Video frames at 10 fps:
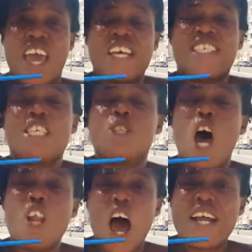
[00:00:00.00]
It is
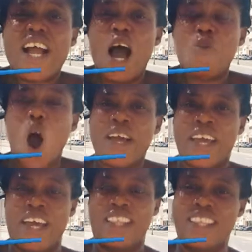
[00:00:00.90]
no longer
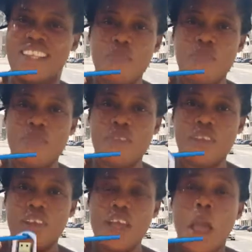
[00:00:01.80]
working
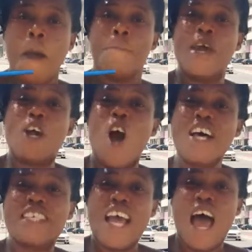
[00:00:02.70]

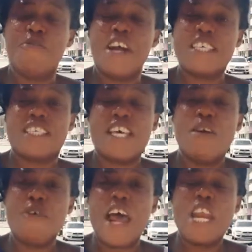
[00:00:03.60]
because I have
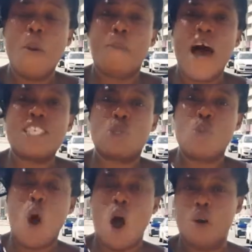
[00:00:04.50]
received a new
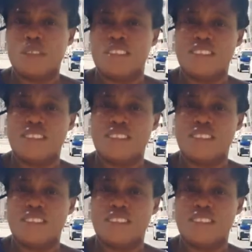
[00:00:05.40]
password.